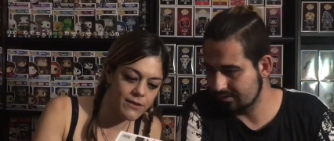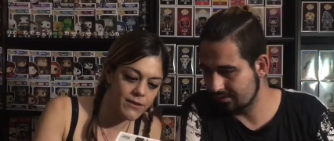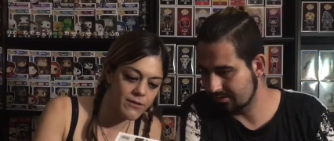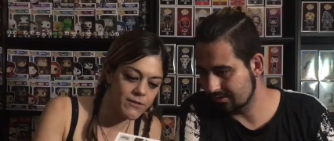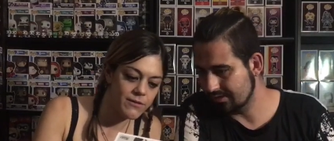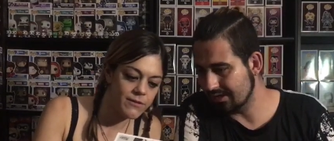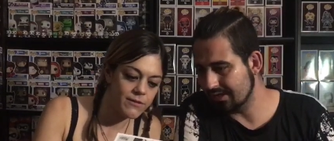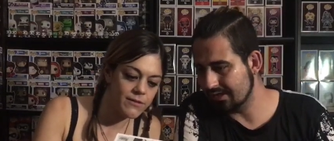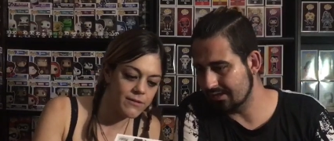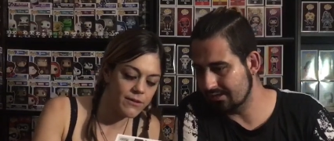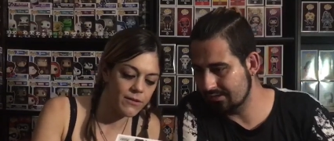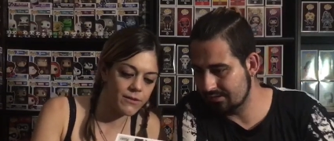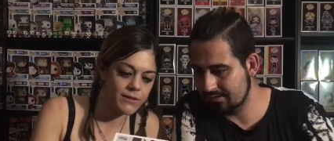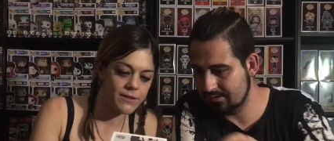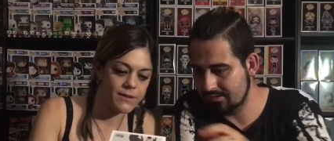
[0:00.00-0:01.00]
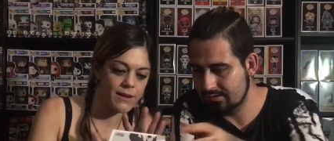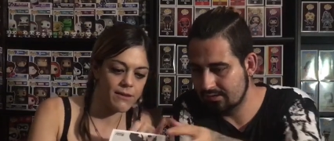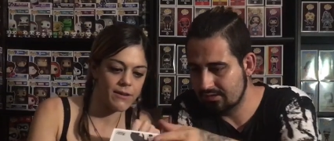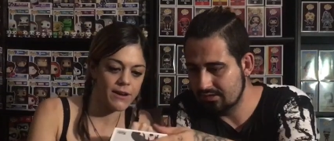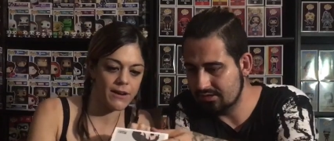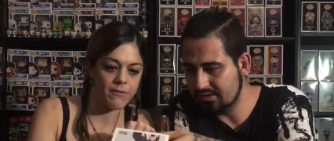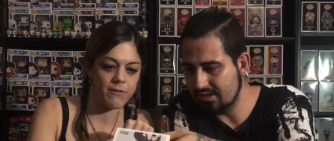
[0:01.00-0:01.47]
Speaker 1: though. Yeah. Or
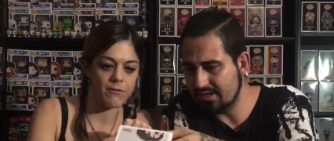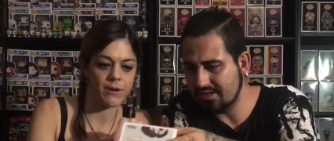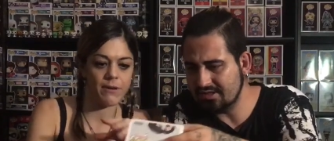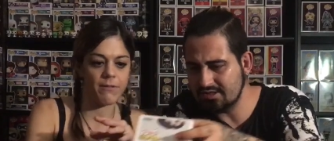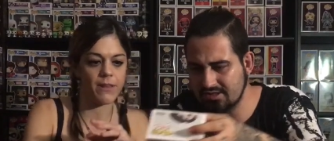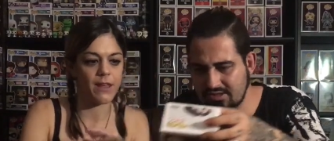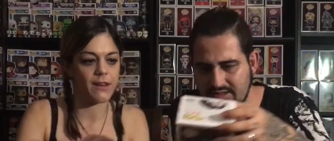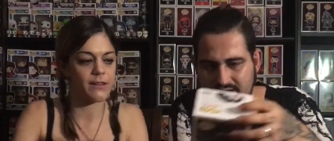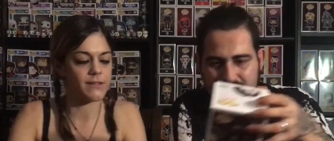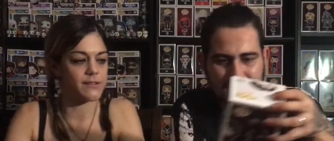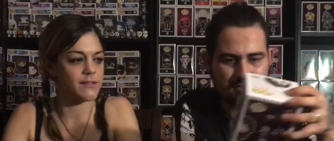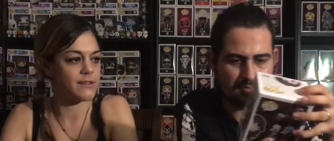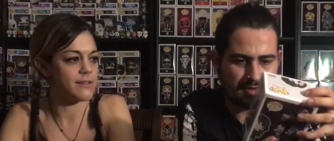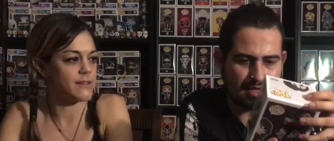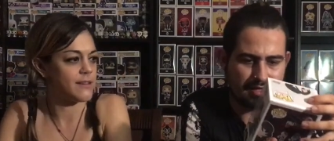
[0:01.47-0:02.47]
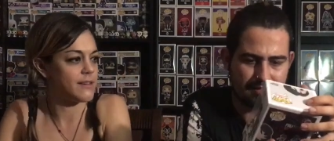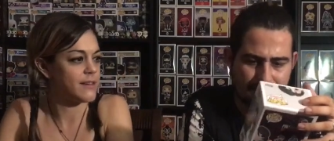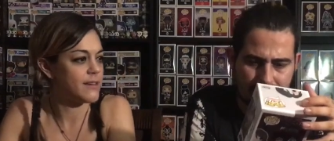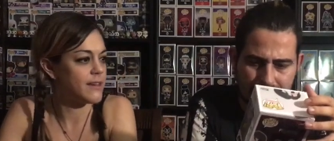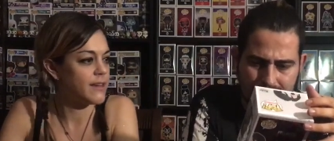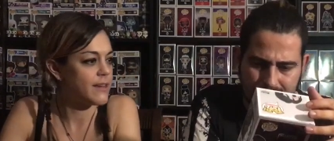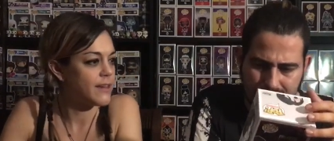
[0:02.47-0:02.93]
scary. She, I think she's, she's a bad
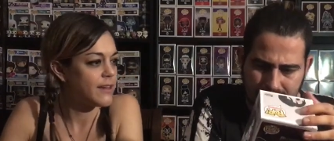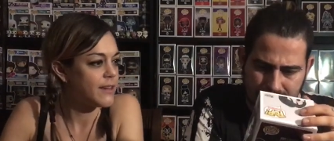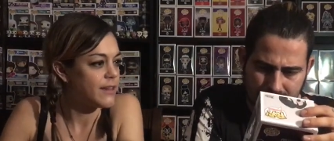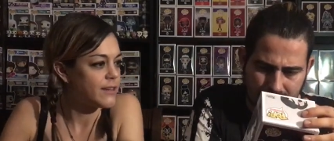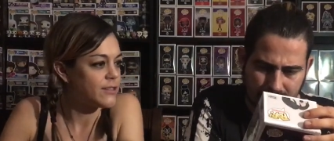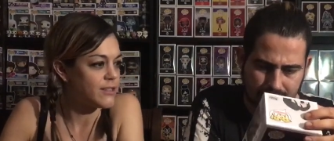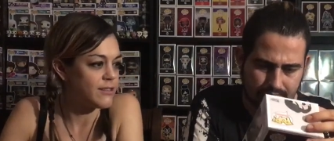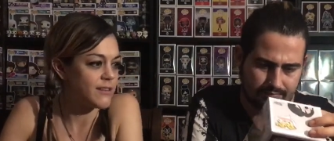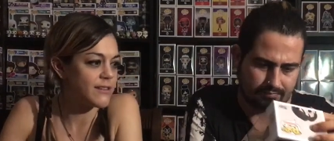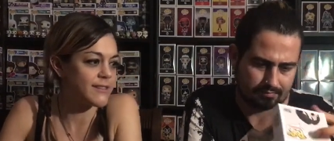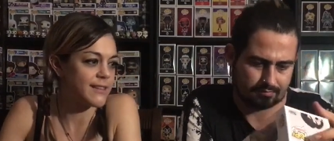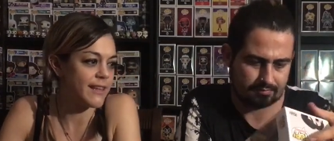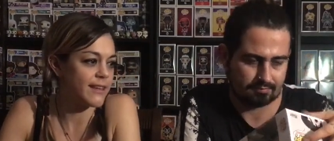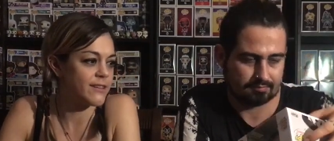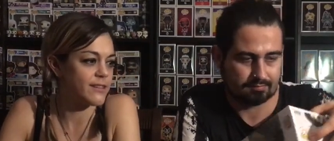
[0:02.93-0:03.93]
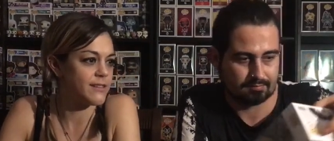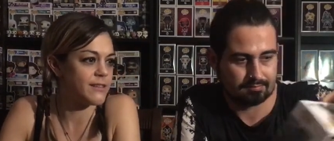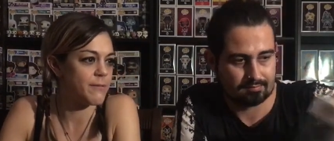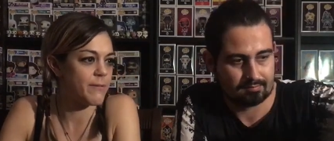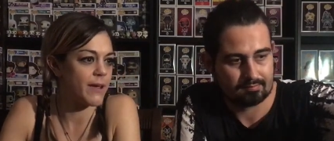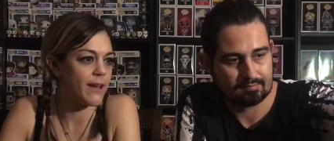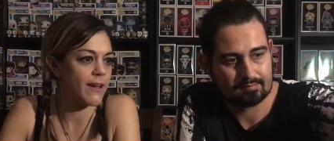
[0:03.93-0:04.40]
guy in the show. She looks like
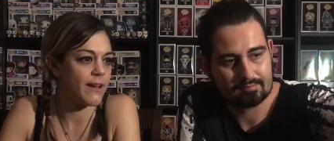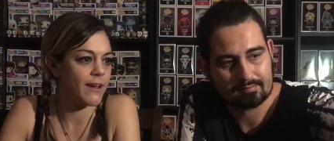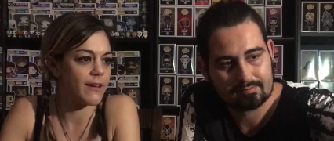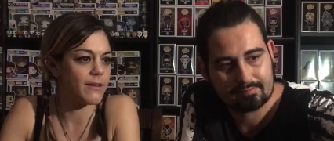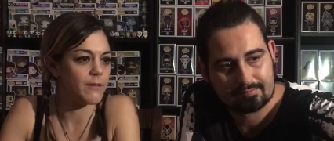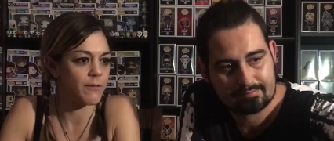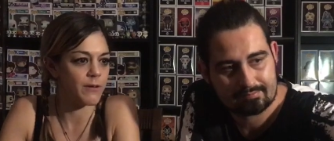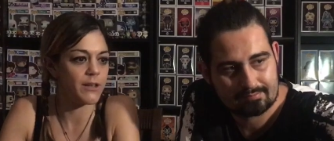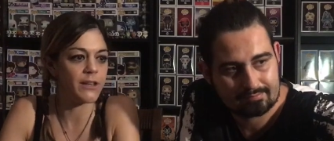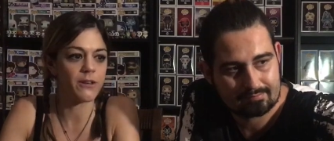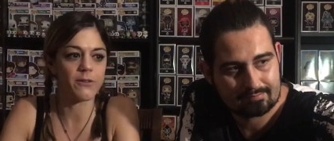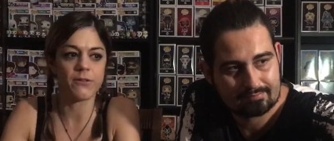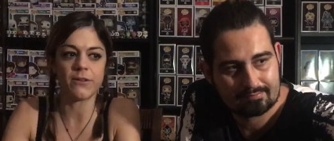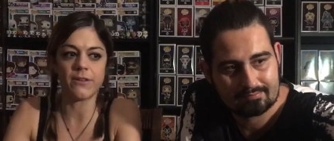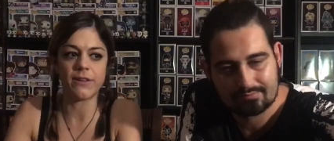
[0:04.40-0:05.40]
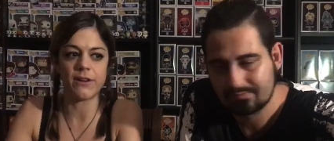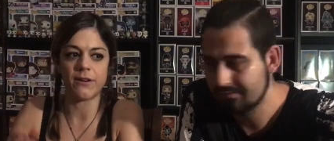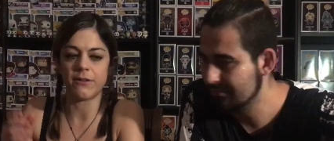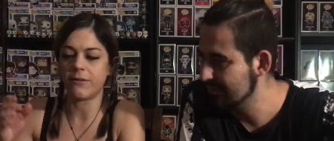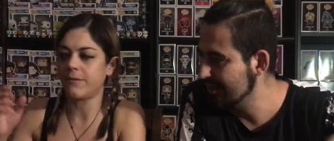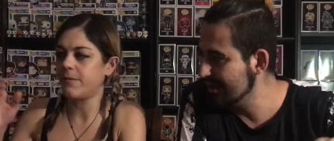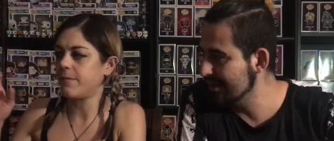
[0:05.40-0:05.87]
she's a bad guy. Really cool
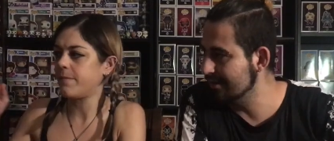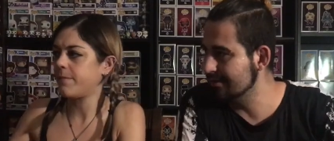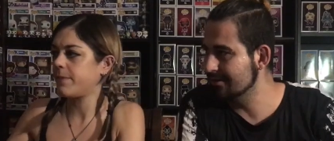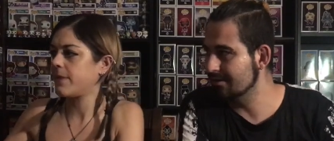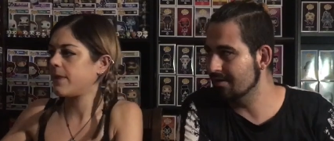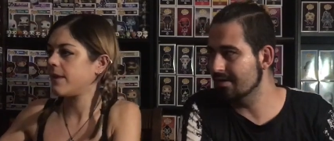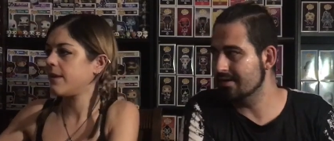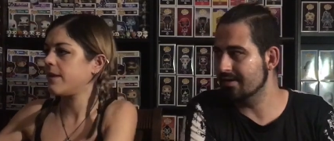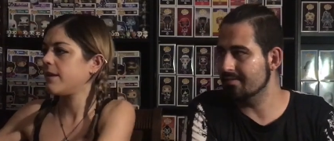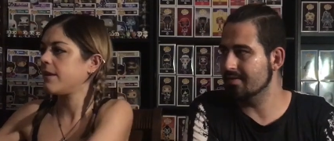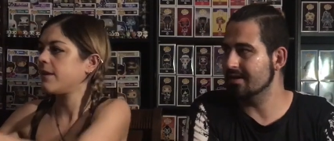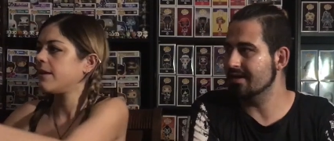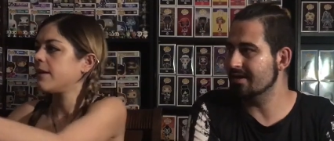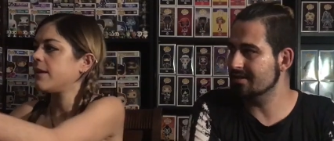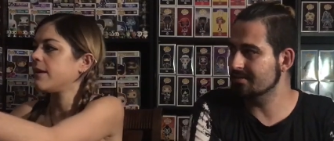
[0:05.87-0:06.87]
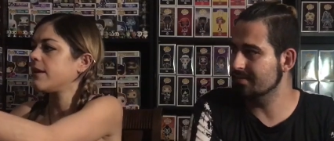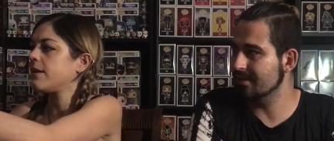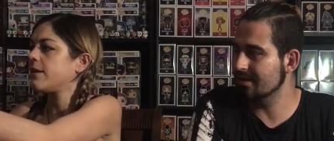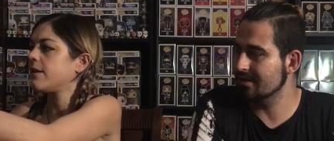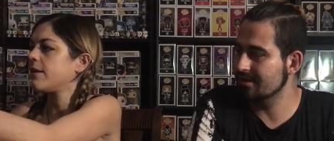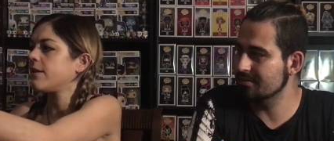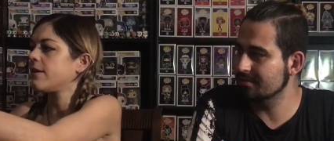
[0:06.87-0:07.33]
though.
Speaker 2: Yeah. All right, my next
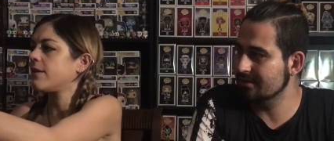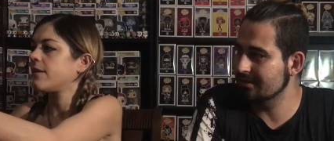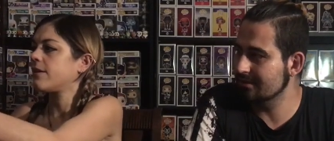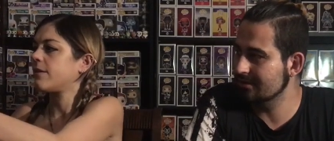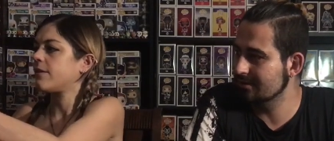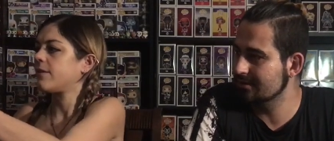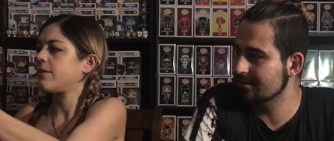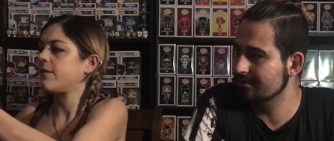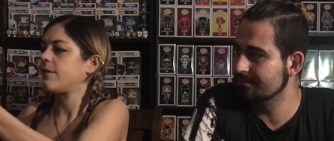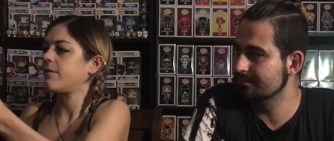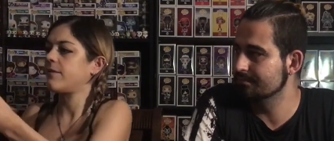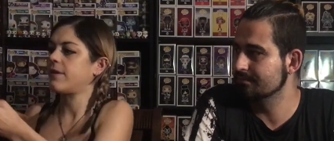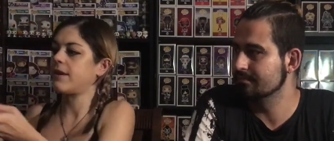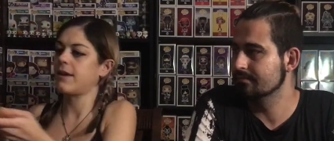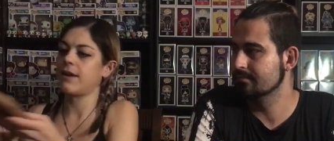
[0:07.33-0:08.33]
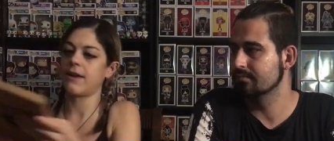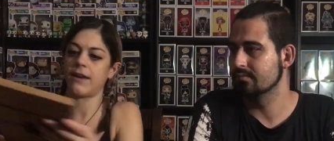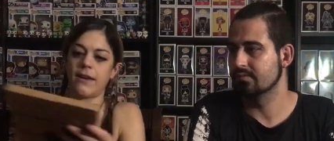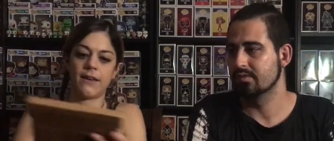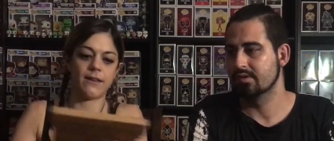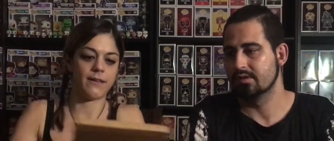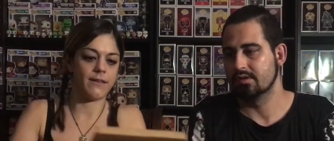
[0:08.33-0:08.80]
package, please.
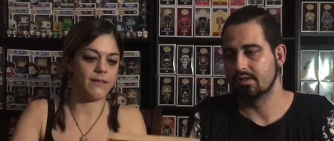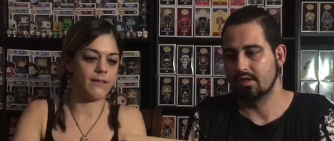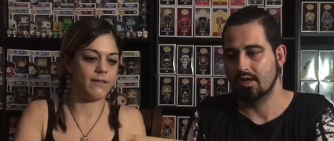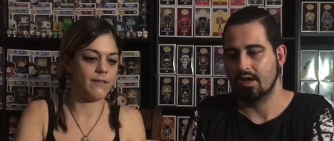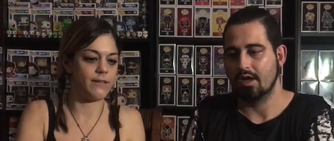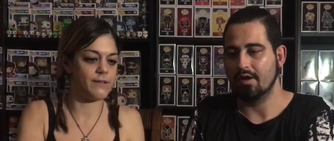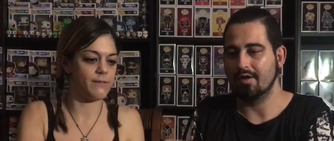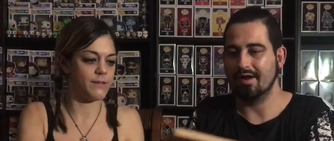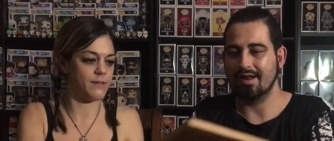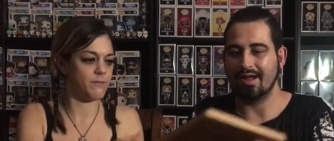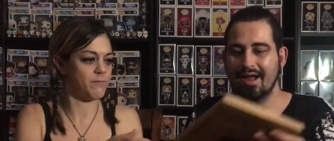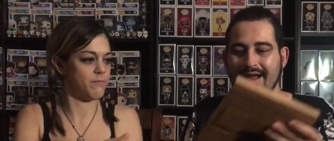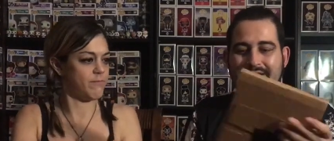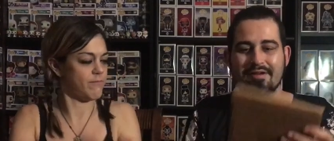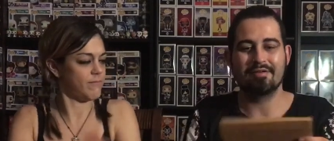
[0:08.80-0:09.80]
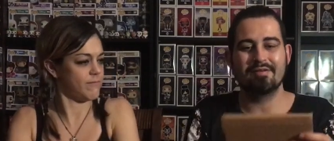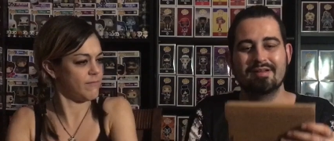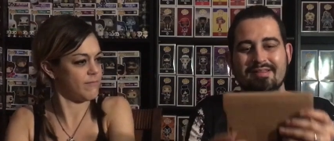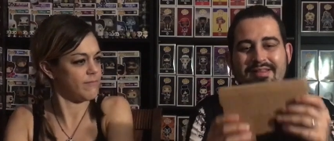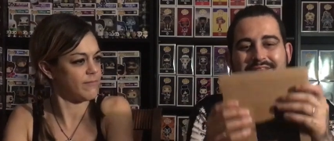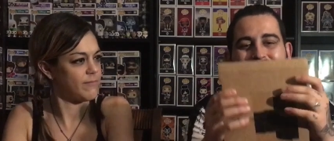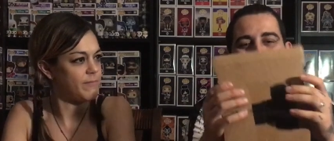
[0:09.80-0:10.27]
Okay. Oh, All right, I know
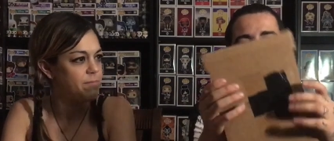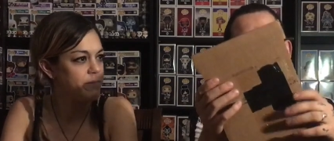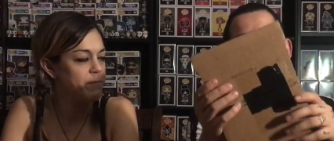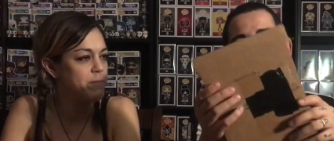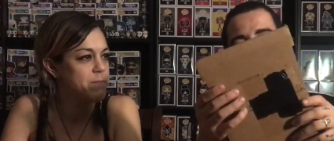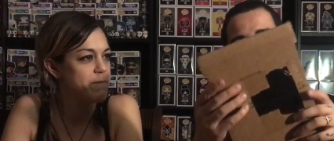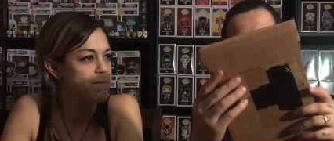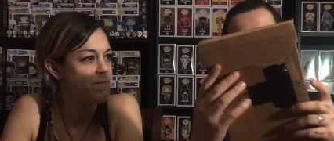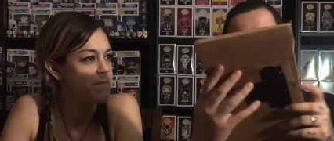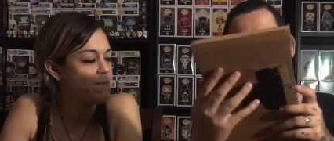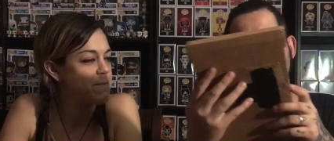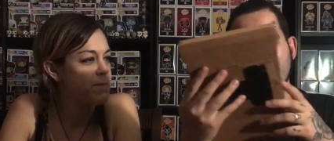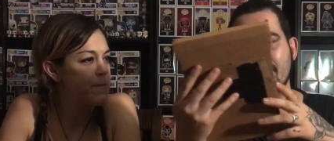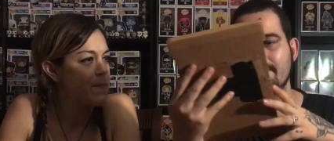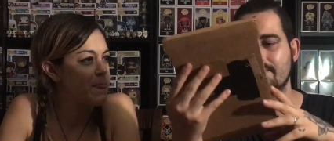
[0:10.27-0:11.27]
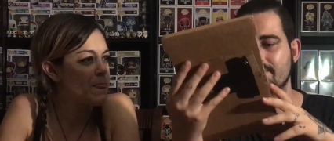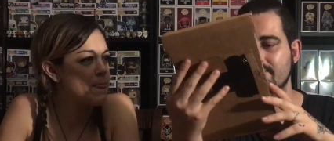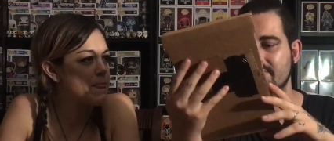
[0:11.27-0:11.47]
what this one is. Um,